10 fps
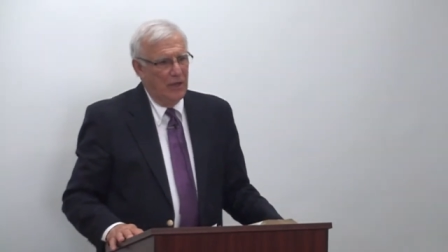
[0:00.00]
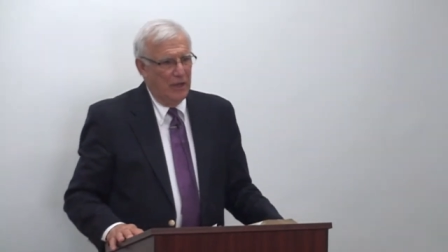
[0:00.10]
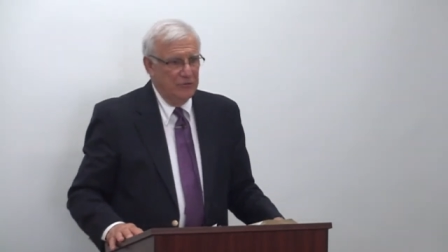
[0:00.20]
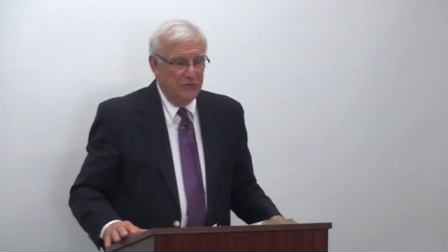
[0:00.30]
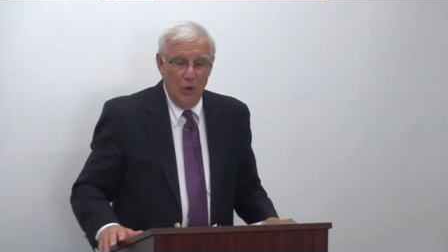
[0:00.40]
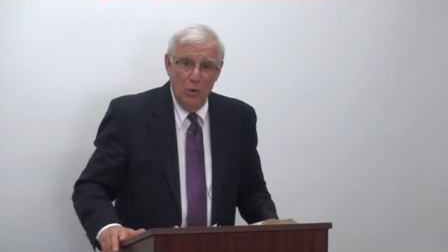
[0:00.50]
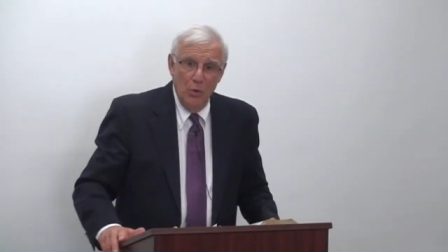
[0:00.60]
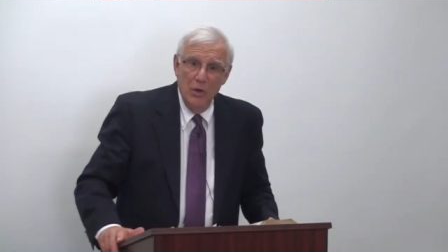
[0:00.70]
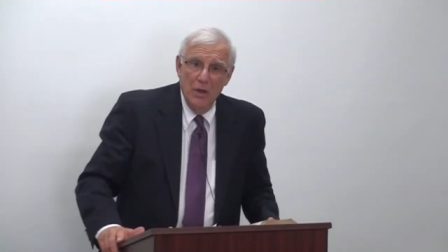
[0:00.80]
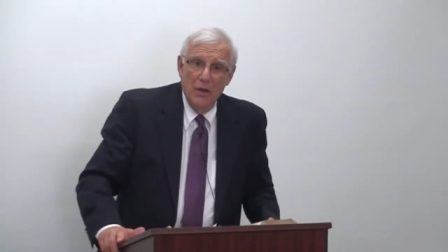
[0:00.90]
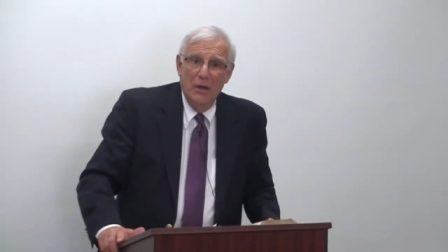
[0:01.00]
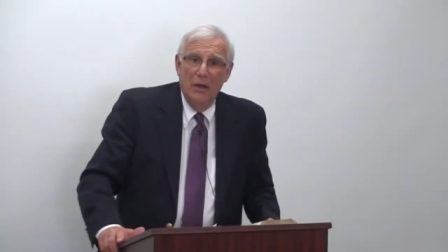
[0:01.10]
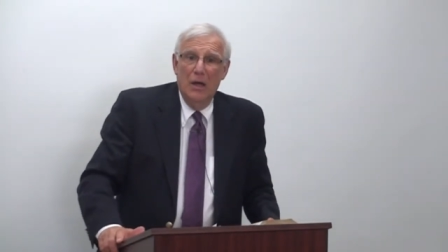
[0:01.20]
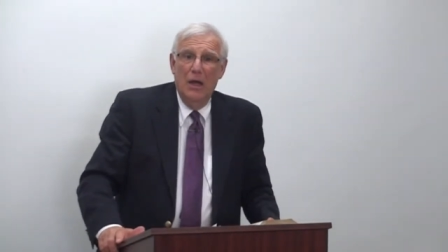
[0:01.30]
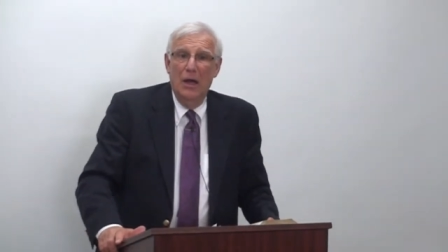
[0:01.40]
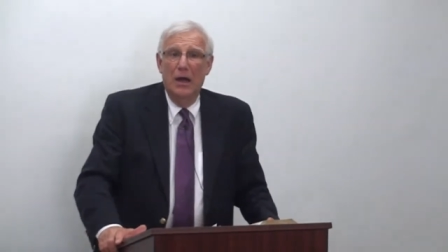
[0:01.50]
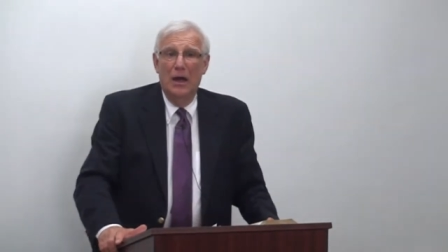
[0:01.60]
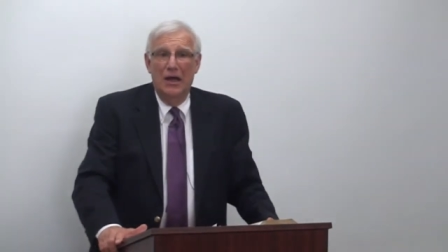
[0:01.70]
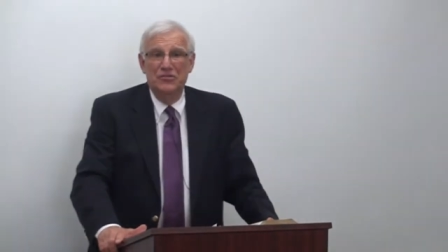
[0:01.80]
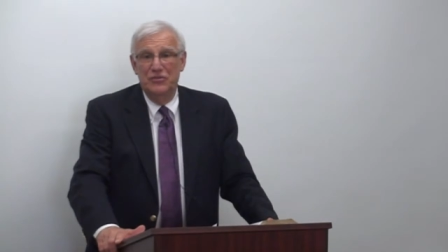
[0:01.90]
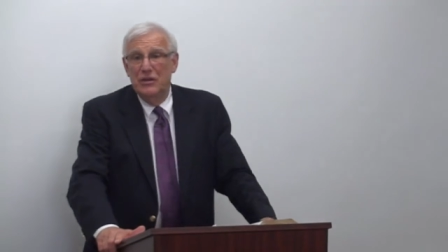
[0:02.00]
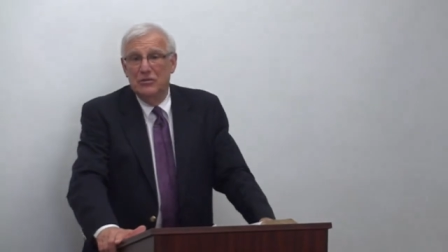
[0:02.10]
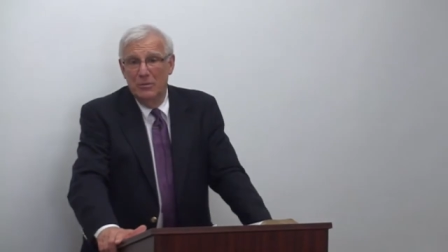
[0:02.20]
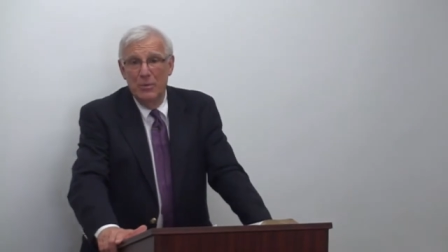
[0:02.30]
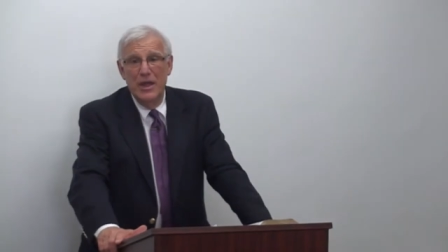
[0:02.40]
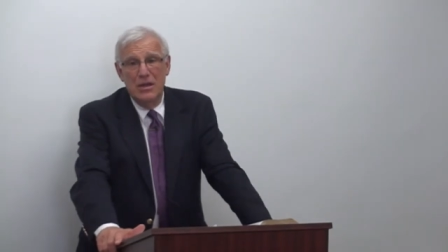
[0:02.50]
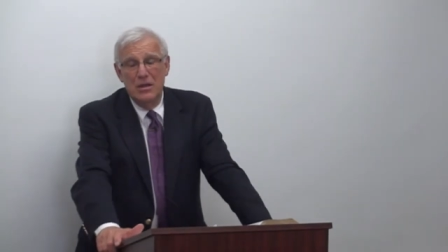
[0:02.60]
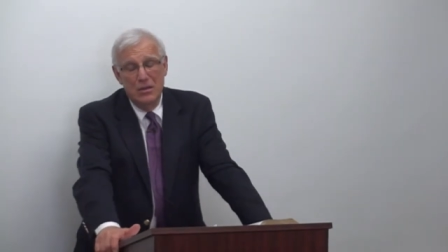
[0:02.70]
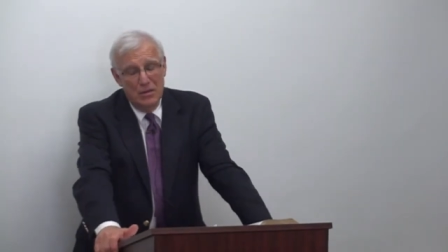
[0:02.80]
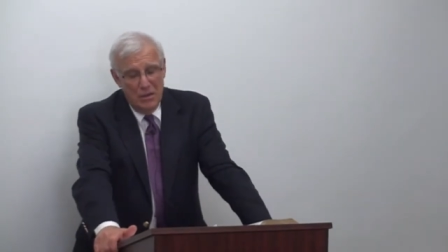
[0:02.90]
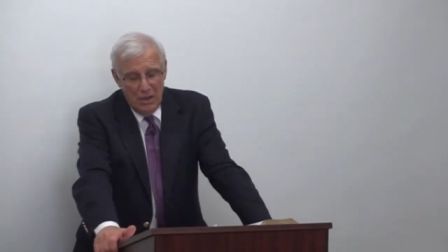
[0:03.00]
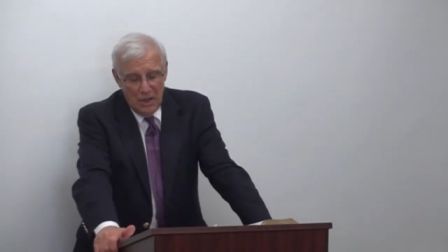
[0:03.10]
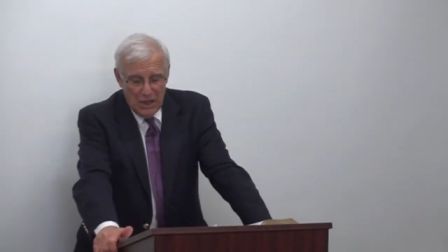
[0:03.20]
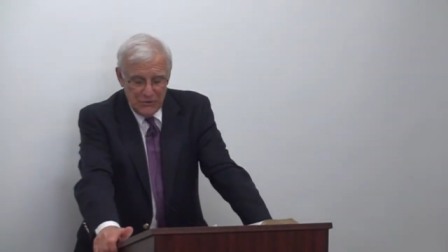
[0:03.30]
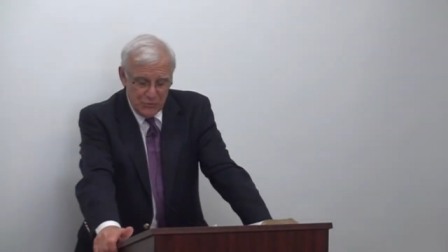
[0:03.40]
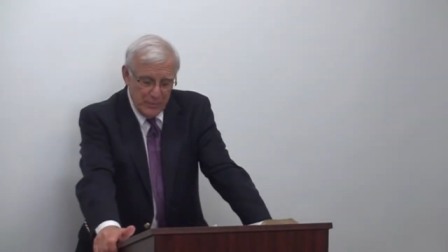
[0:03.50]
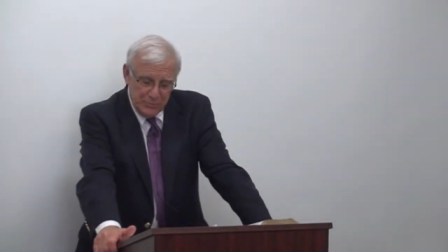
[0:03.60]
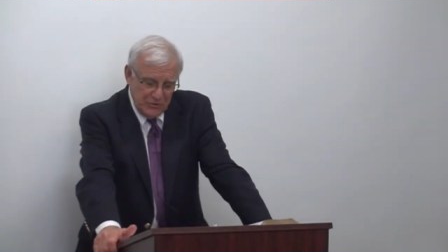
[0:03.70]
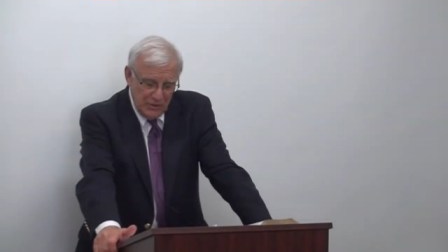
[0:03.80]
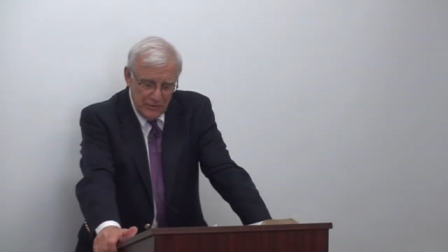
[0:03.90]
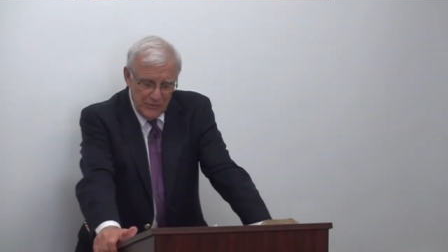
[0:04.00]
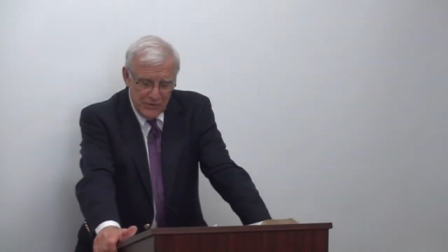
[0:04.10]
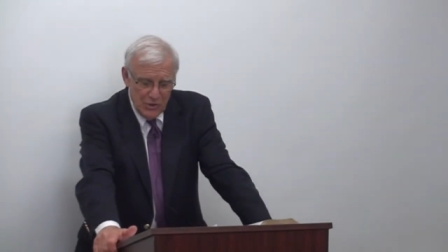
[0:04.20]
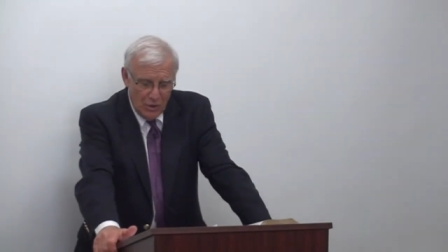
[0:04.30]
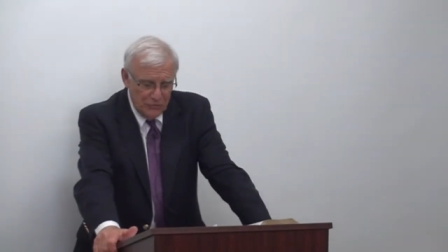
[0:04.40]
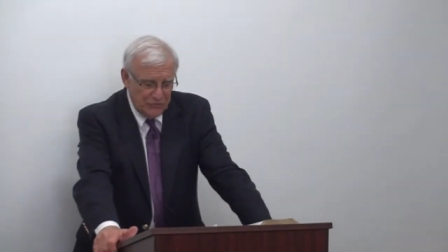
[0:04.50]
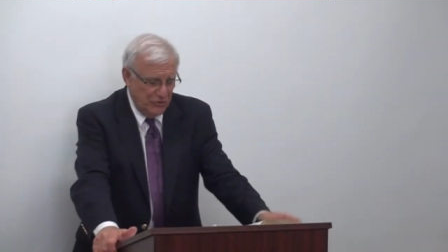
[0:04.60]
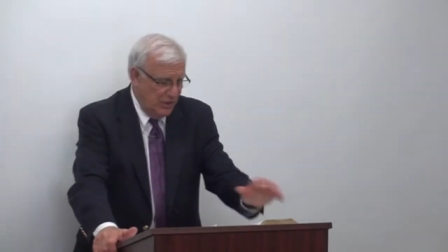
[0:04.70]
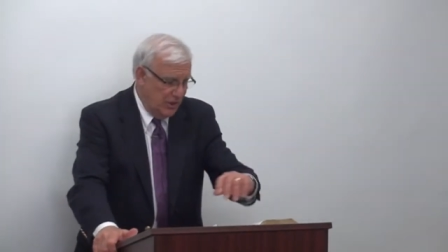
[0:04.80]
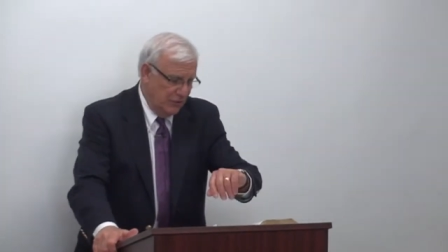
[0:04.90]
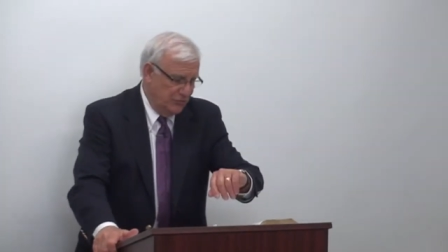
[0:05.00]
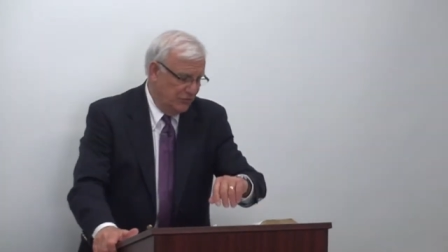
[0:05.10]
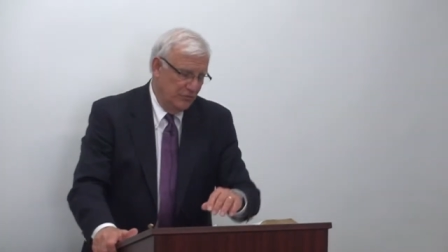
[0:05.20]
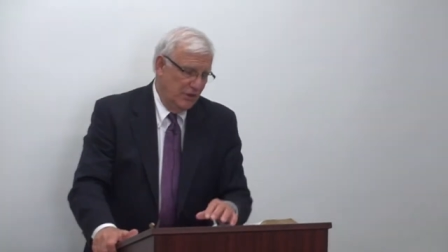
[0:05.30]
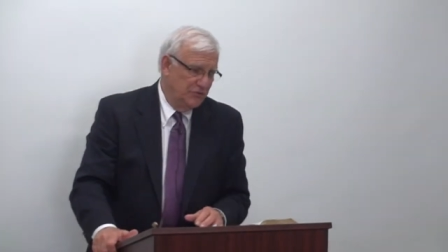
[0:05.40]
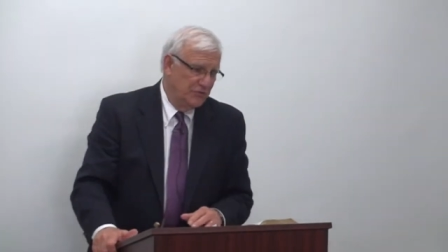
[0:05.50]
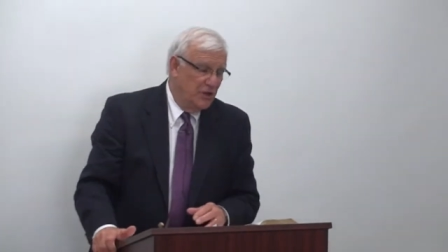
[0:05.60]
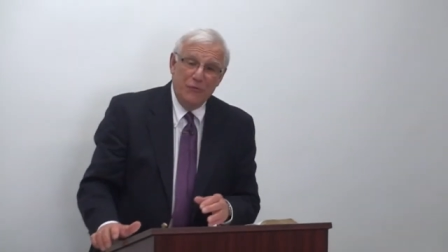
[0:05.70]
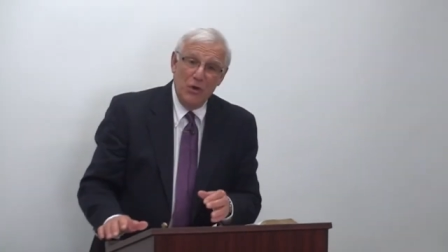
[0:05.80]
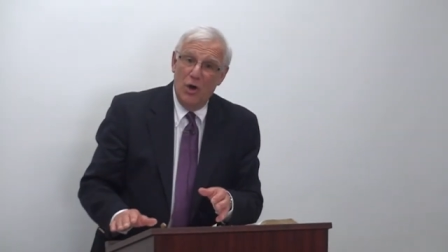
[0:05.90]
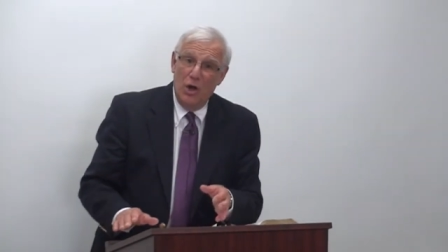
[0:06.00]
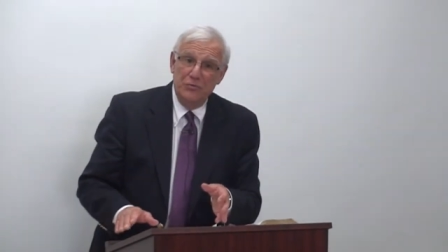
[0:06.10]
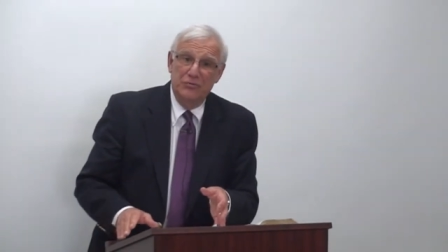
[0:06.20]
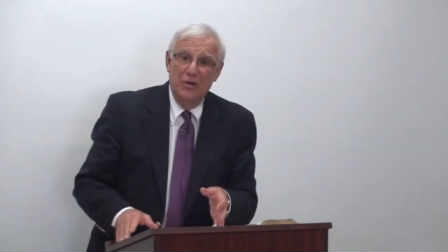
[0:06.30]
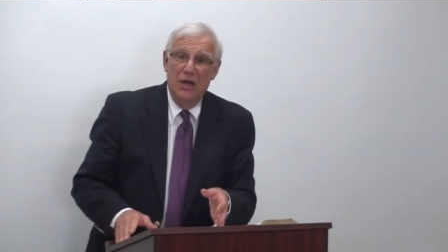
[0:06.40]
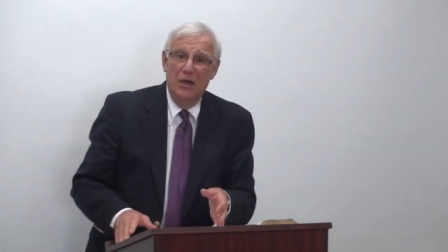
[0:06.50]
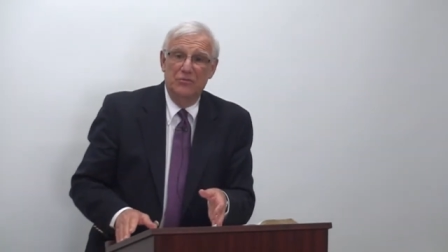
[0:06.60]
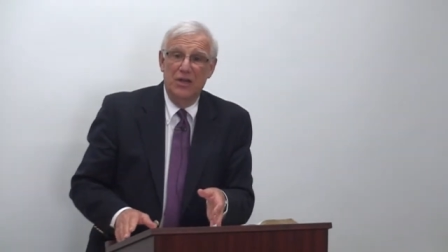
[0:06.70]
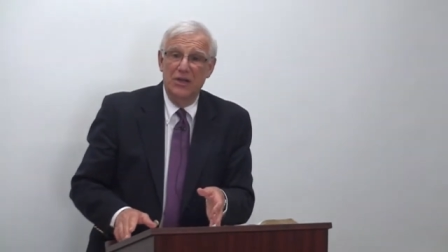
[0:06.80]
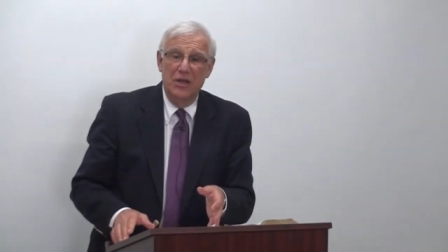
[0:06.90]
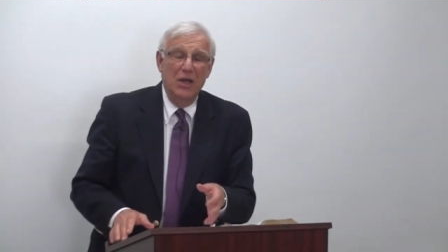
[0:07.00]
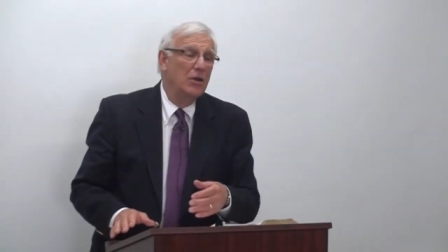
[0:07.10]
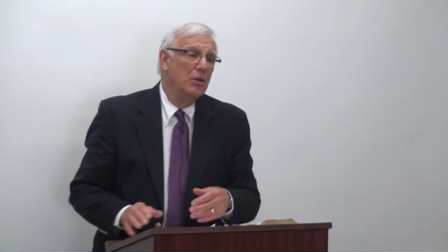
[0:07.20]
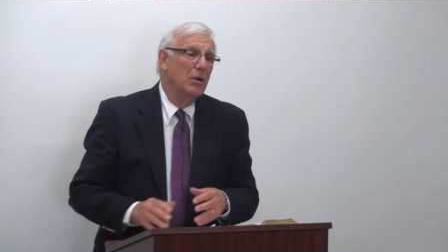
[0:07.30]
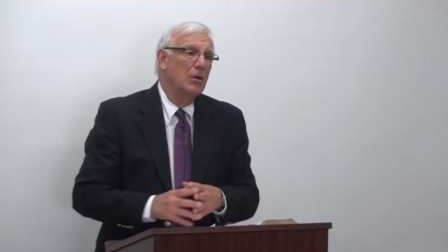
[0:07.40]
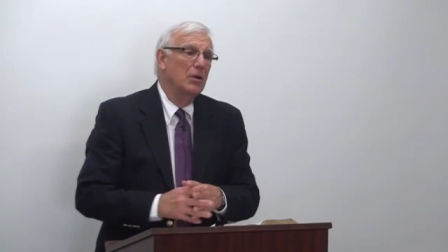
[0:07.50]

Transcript: And so uh, I seek to make uh, trips into the DRC. It's, it's difficult uh, to get in.